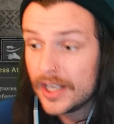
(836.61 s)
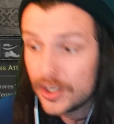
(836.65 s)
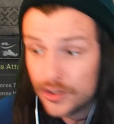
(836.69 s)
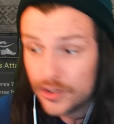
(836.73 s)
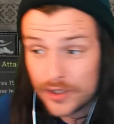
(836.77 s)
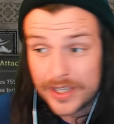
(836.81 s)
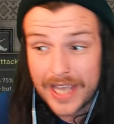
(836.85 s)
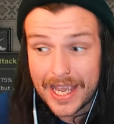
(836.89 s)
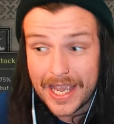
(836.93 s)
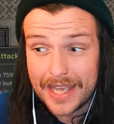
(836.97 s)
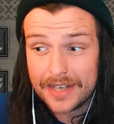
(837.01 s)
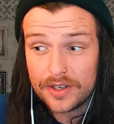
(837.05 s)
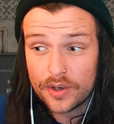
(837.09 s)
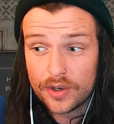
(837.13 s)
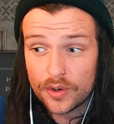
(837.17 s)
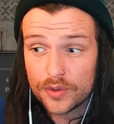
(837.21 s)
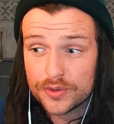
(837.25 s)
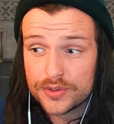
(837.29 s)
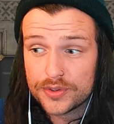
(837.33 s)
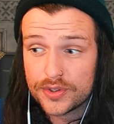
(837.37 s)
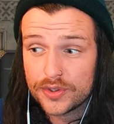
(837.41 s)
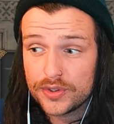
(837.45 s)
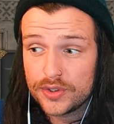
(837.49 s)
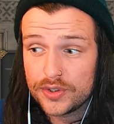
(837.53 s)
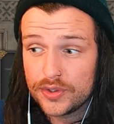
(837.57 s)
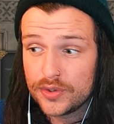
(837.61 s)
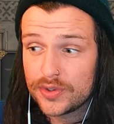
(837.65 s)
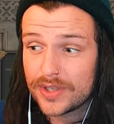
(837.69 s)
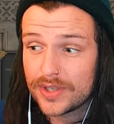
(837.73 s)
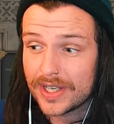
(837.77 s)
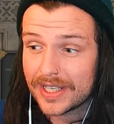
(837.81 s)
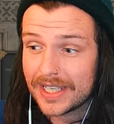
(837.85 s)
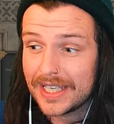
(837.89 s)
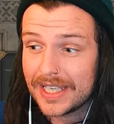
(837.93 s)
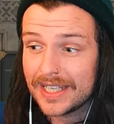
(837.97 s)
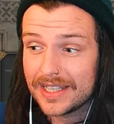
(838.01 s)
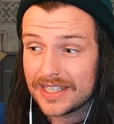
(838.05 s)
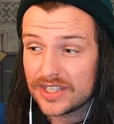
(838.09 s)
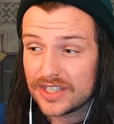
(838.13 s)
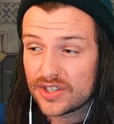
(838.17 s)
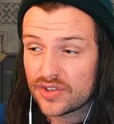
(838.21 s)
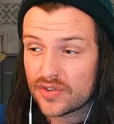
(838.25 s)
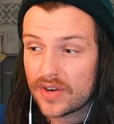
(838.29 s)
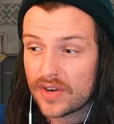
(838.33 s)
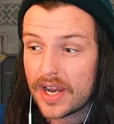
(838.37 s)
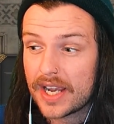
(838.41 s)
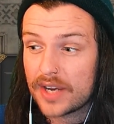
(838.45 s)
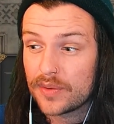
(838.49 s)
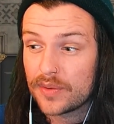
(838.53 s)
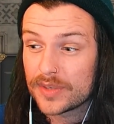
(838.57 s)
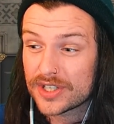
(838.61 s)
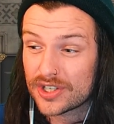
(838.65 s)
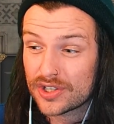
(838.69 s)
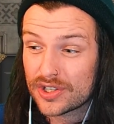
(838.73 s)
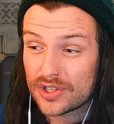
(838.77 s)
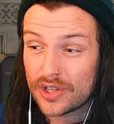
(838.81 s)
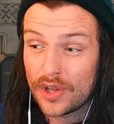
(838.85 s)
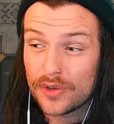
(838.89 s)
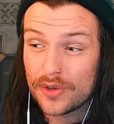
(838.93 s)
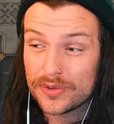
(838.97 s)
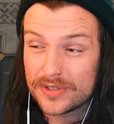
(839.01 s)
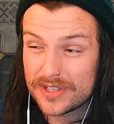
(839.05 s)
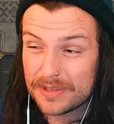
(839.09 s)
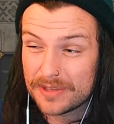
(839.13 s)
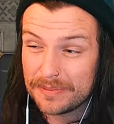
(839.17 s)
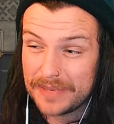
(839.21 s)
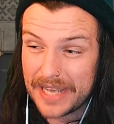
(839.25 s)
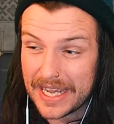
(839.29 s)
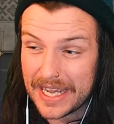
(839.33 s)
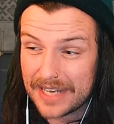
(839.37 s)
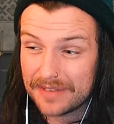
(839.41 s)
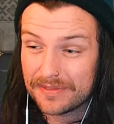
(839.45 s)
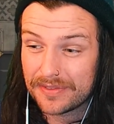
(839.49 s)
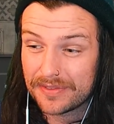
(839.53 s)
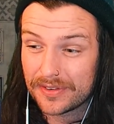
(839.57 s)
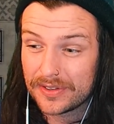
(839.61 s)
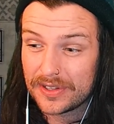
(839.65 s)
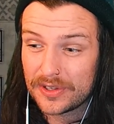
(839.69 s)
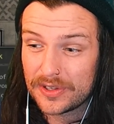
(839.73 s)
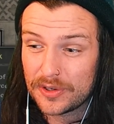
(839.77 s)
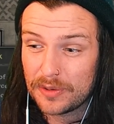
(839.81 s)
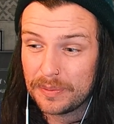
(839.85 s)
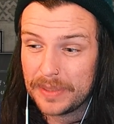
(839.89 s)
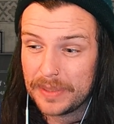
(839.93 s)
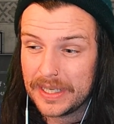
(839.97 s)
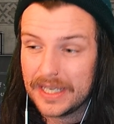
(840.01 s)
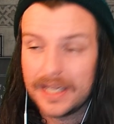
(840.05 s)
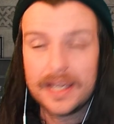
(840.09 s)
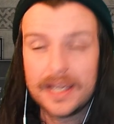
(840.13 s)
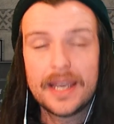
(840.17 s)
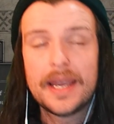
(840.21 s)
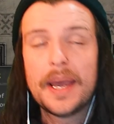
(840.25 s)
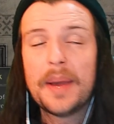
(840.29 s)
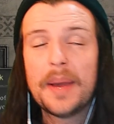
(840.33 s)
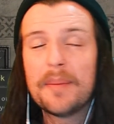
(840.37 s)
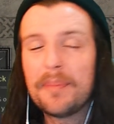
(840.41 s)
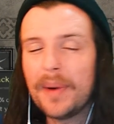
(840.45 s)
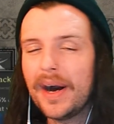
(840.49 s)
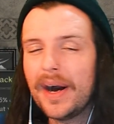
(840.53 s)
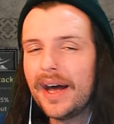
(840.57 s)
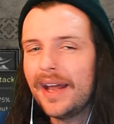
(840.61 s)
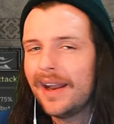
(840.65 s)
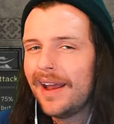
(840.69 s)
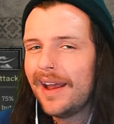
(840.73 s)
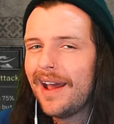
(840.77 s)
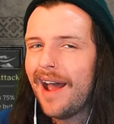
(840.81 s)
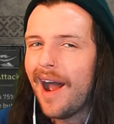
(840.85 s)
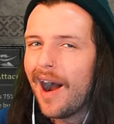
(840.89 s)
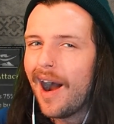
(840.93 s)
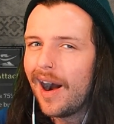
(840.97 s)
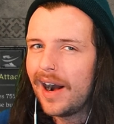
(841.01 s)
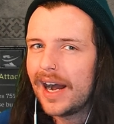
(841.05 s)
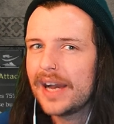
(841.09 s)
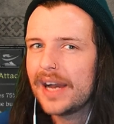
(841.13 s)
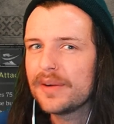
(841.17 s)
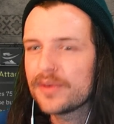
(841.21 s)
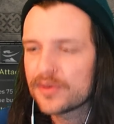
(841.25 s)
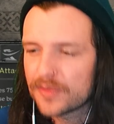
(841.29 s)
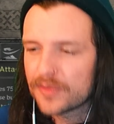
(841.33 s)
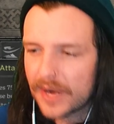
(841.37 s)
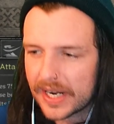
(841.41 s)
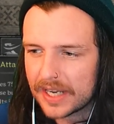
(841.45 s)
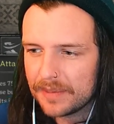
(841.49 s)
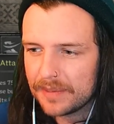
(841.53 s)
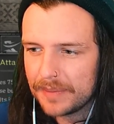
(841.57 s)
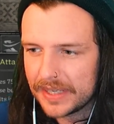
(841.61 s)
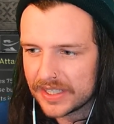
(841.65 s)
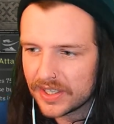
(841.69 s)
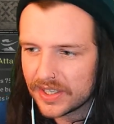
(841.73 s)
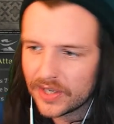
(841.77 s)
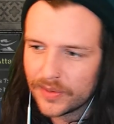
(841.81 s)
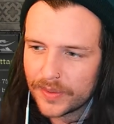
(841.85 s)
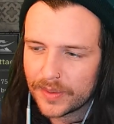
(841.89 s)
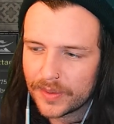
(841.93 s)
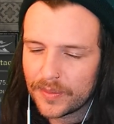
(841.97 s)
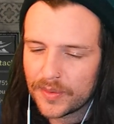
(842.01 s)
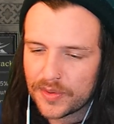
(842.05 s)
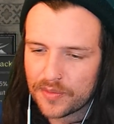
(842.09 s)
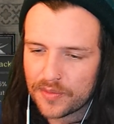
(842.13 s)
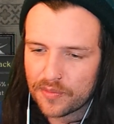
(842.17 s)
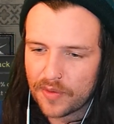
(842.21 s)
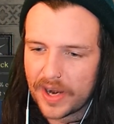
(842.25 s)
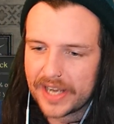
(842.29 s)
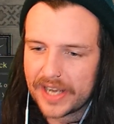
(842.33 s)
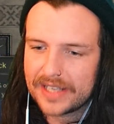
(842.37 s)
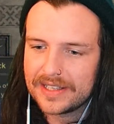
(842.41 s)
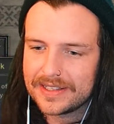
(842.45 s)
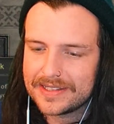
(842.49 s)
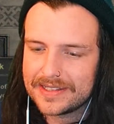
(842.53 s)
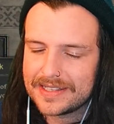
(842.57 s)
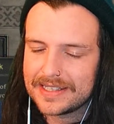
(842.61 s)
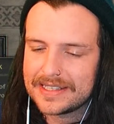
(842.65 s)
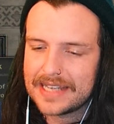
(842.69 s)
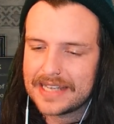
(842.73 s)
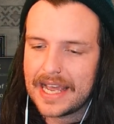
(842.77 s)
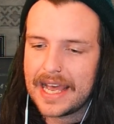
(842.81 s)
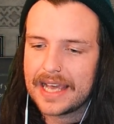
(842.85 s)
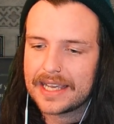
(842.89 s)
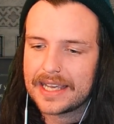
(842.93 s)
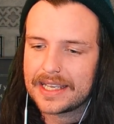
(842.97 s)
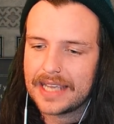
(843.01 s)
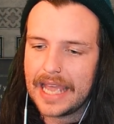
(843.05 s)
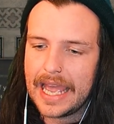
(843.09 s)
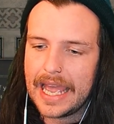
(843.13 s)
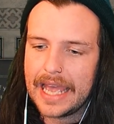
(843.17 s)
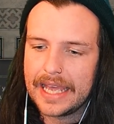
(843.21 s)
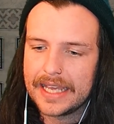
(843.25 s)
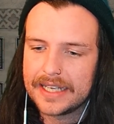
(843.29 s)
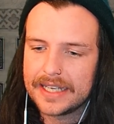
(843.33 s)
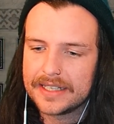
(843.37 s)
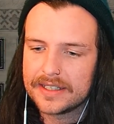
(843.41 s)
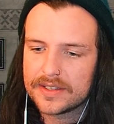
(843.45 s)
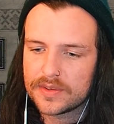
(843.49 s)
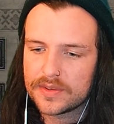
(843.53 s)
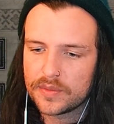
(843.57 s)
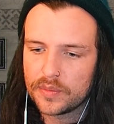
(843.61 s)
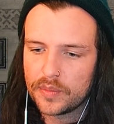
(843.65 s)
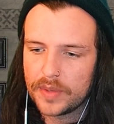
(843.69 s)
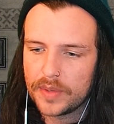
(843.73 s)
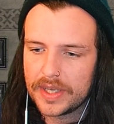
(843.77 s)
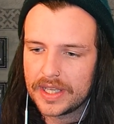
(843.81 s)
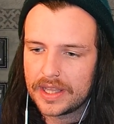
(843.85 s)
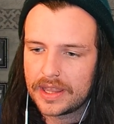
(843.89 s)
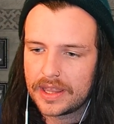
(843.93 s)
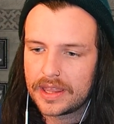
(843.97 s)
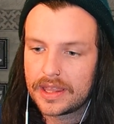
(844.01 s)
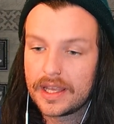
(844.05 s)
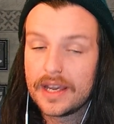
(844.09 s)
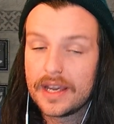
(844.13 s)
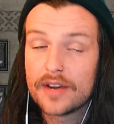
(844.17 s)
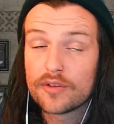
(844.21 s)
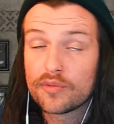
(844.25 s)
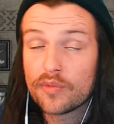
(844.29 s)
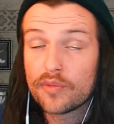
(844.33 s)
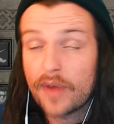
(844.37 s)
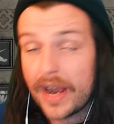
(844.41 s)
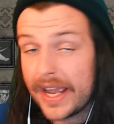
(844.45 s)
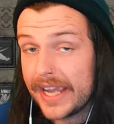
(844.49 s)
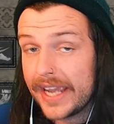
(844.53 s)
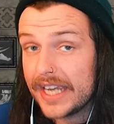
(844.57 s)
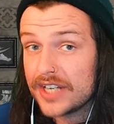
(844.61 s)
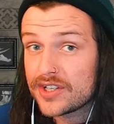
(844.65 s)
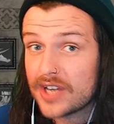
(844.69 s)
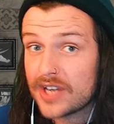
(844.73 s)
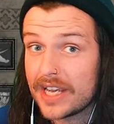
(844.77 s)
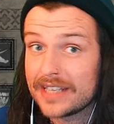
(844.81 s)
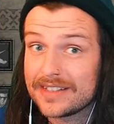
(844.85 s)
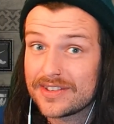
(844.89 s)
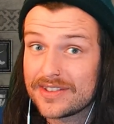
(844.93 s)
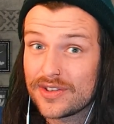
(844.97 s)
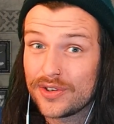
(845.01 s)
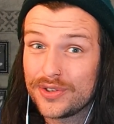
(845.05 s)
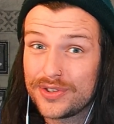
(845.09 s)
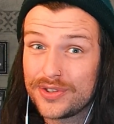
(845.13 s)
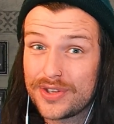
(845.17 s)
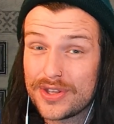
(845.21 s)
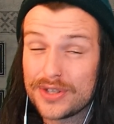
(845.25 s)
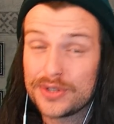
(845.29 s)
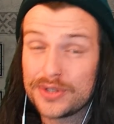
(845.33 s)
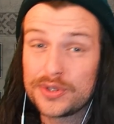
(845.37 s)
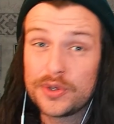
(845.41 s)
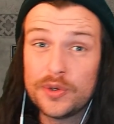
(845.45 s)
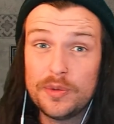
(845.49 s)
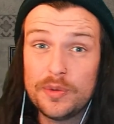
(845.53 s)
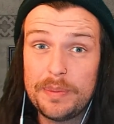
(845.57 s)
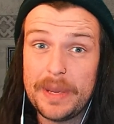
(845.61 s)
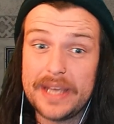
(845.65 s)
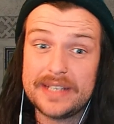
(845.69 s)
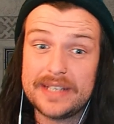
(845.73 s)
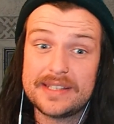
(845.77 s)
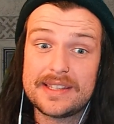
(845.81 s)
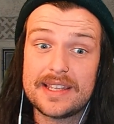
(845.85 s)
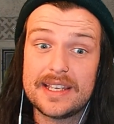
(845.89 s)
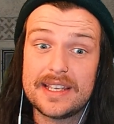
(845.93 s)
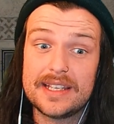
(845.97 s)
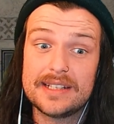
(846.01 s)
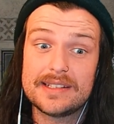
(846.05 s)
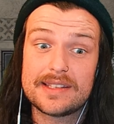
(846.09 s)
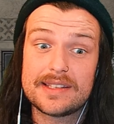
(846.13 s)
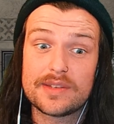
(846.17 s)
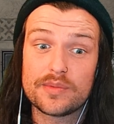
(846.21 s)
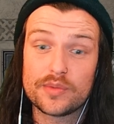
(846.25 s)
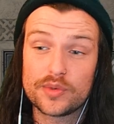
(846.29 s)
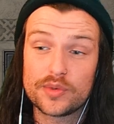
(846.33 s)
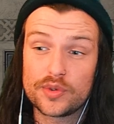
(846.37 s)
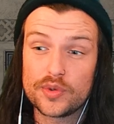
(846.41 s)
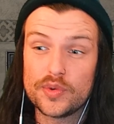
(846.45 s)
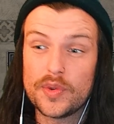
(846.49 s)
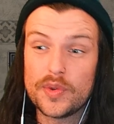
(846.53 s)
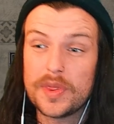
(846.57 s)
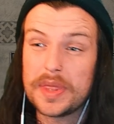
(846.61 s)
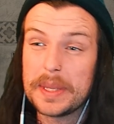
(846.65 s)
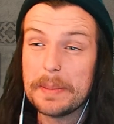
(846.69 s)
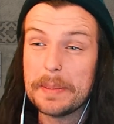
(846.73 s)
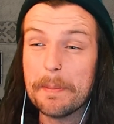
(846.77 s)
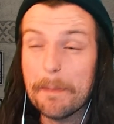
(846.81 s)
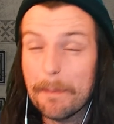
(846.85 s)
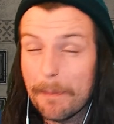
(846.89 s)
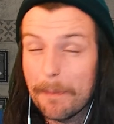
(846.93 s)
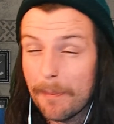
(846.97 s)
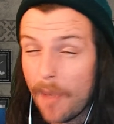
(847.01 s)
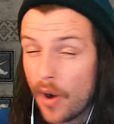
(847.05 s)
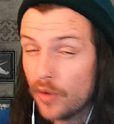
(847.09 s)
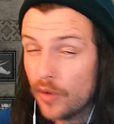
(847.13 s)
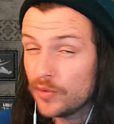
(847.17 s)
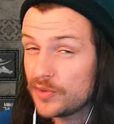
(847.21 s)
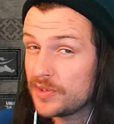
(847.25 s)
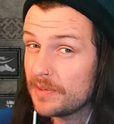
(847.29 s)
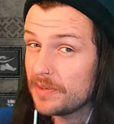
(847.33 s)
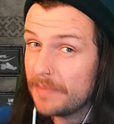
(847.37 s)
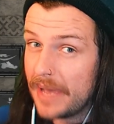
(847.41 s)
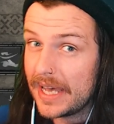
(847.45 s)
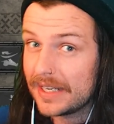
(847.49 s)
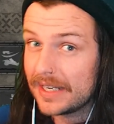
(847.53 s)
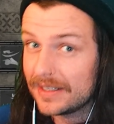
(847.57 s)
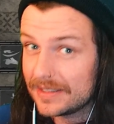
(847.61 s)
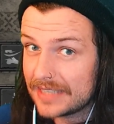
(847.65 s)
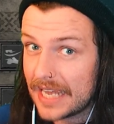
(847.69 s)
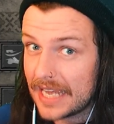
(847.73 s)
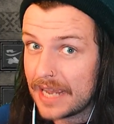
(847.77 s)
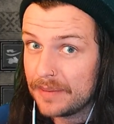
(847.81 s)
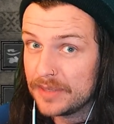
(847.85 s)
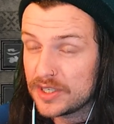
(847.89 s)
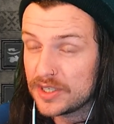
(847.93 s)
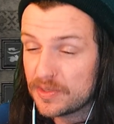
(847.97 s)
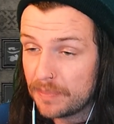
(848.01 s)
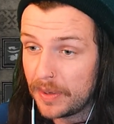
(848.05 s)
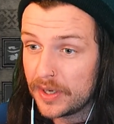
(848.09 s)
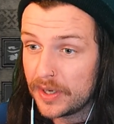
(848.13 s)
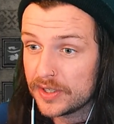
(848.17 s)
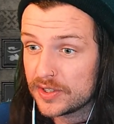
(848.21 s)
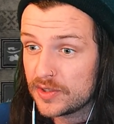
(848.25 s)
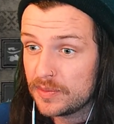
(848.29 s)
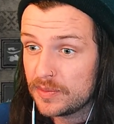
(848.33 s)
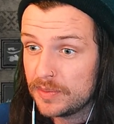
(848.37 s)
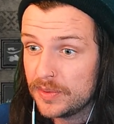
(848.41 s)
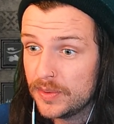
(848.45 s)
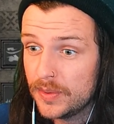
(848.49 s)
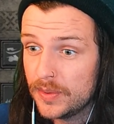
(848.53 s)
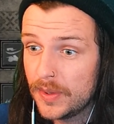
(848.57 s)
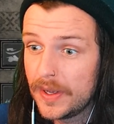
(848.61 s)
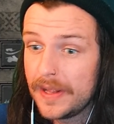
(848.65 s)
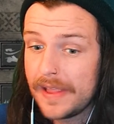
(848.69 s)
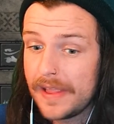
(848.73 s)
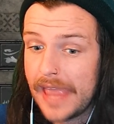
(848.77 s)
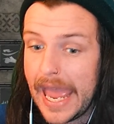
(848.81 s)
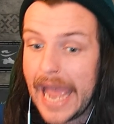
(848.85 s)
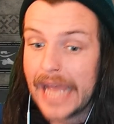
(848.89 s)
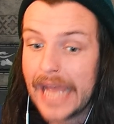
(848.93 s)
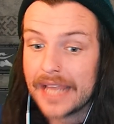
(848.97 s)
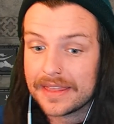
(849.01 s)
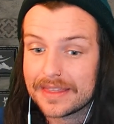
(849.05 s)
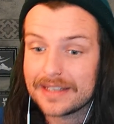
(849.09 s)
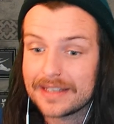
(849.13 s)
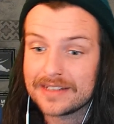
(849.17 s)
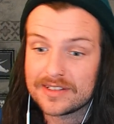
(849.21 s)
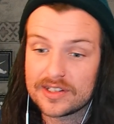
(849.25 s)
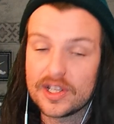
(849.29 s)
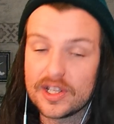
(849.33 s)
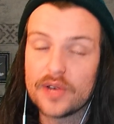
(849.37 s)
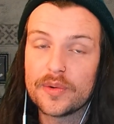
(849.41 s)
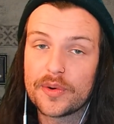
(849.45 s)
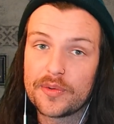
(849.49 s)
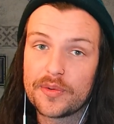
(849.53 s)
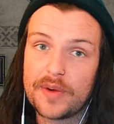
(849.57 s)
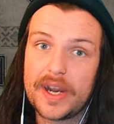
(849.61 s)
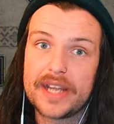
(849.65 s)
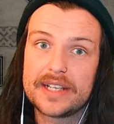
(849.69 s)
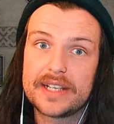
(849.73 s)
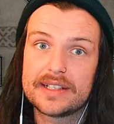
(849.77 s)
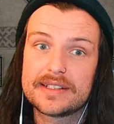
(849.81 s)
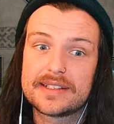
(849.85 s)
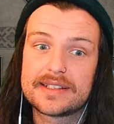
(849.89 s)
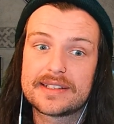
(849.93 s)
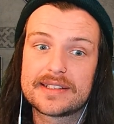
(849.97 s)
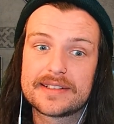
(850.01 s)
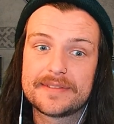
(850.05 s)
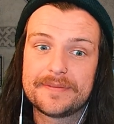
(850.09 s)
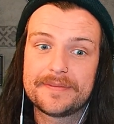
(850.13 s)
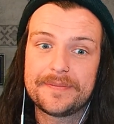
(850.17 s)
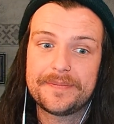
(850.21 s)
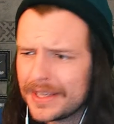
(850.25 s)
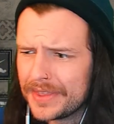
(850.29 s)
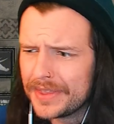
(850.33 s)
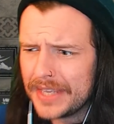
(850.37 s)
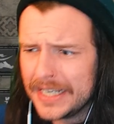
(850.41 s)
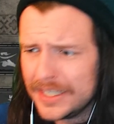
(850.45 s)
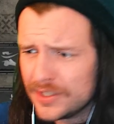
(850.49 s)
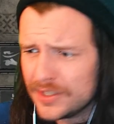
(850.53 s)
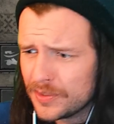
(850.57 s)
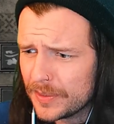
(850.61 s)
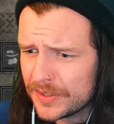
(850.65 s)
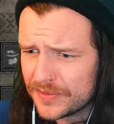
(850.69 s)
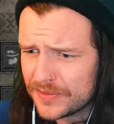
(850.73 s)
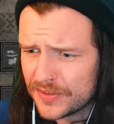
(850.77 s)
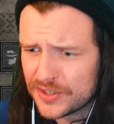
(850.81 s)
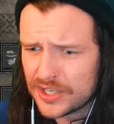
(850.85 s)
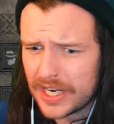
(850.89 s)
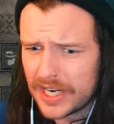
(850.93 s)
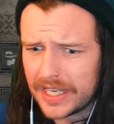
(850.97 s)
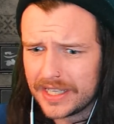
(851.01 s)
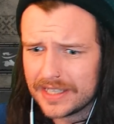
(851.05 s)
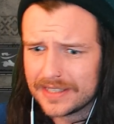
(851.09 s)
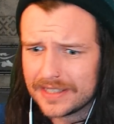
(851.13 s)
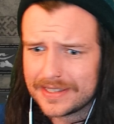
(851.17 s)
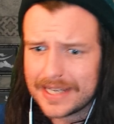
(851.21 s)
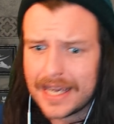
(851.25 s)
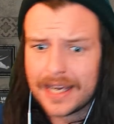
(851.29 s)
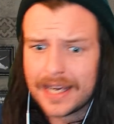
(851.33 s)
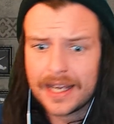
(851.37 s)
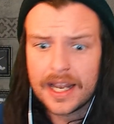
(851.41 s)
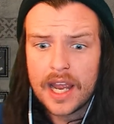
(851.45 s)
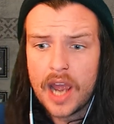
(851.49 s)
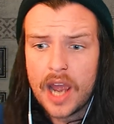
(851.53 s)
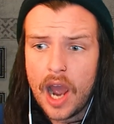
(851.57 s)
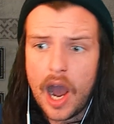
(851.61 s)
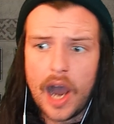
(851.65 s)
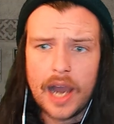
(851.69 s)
You can also use Achilles Strike, which slows them down for a little bit, but I would recommend going with Reckless Attack and with Rage, as those are the 2 best things that will do the most amount of damage possible at these lower ranks. Now, thank you so much for checking this out.